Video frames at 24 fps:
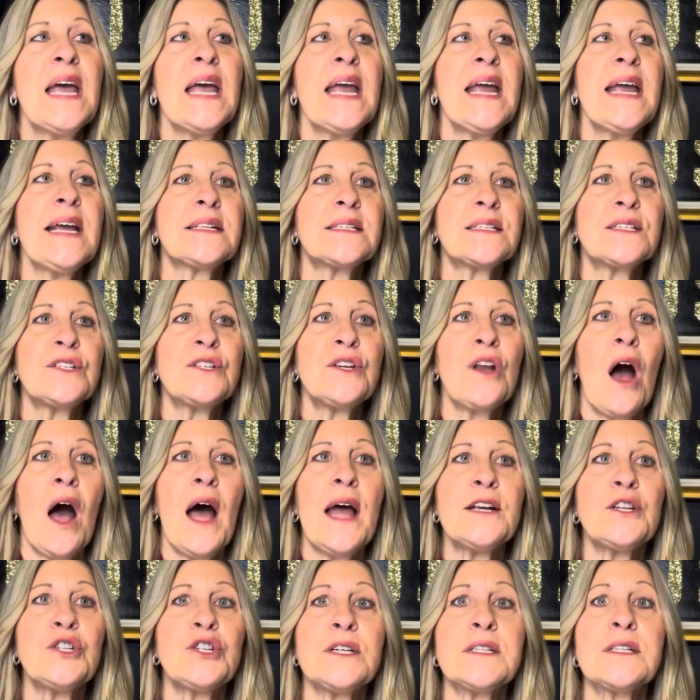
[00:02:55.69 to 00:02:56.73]
It's
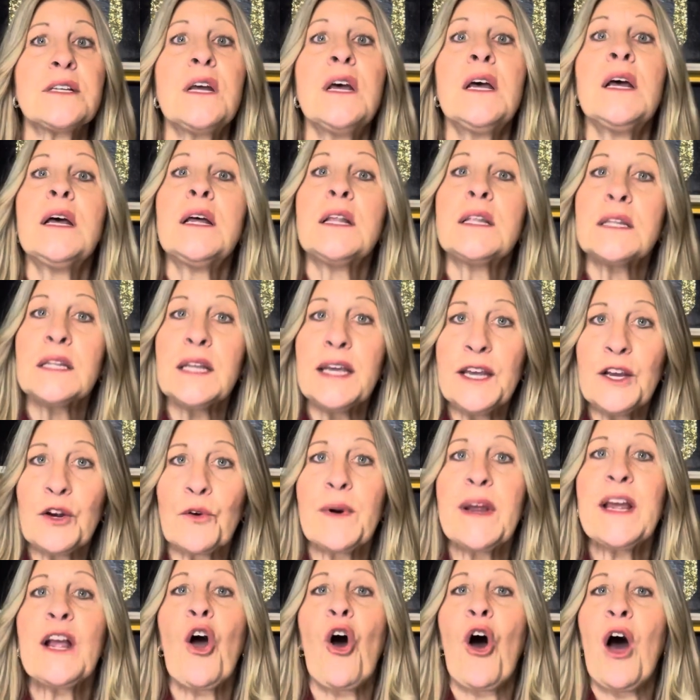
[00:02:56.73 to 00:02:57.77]
not just
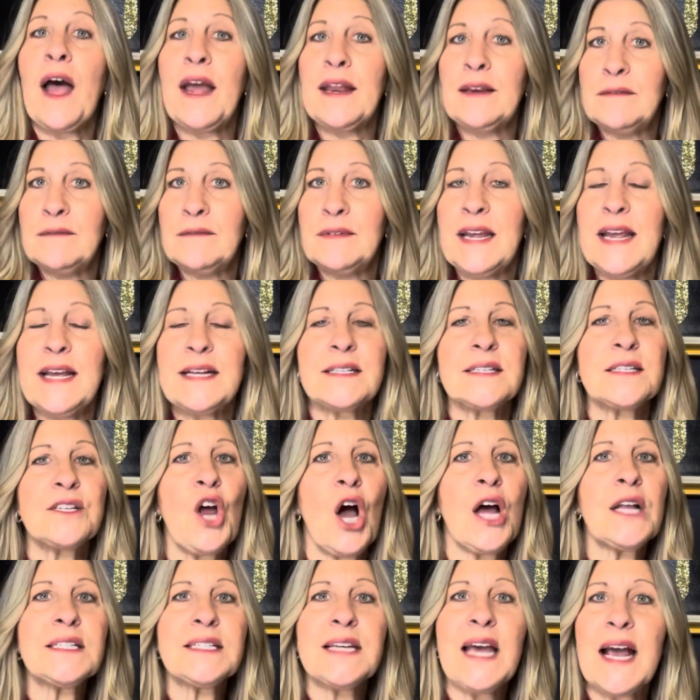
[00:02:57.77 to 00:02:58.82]
lingering on. It's
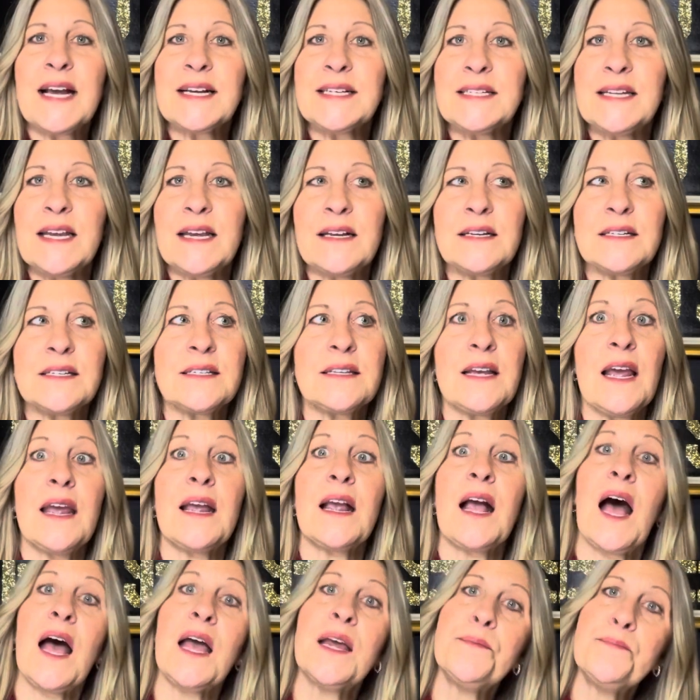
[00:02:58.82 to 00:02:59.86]
not texting and
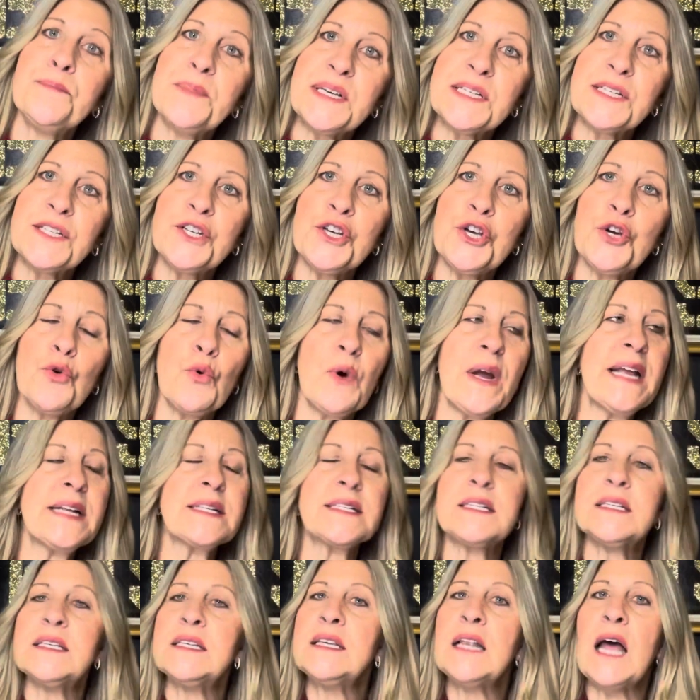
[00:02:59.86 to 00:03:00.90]
saying, I miss you.
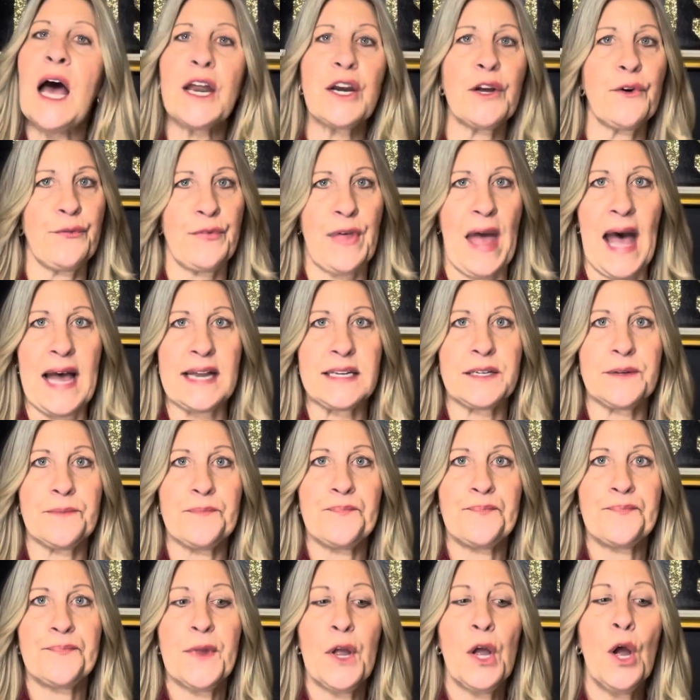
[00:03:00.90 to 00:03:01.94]
It's none of that.
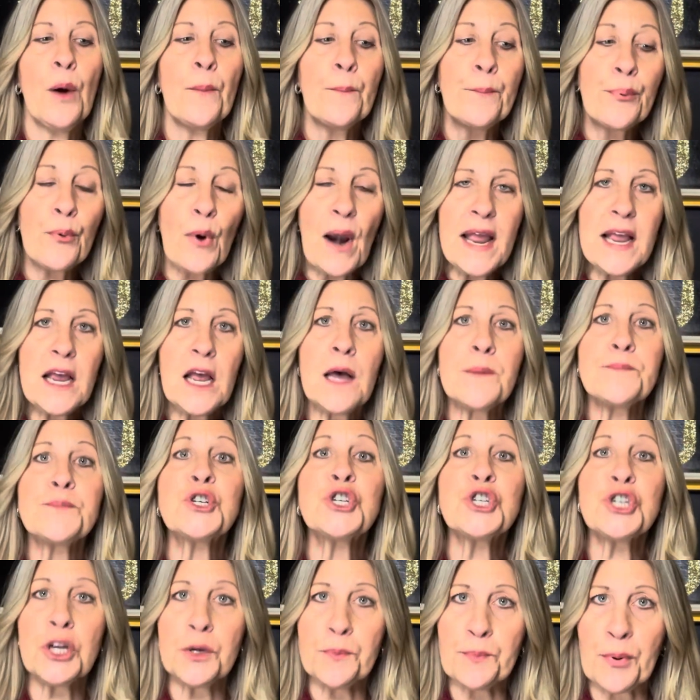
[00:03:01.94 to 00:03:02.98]
Breakups
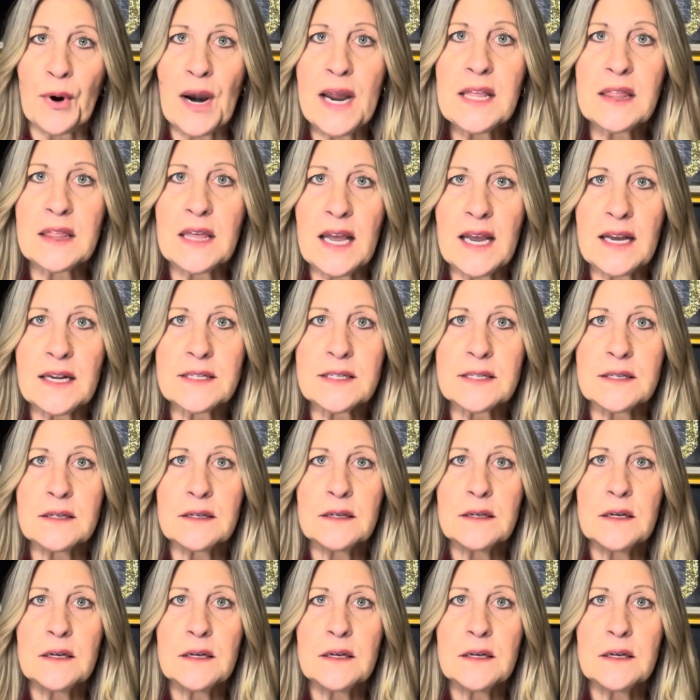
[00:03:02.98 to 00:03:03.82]
should break things.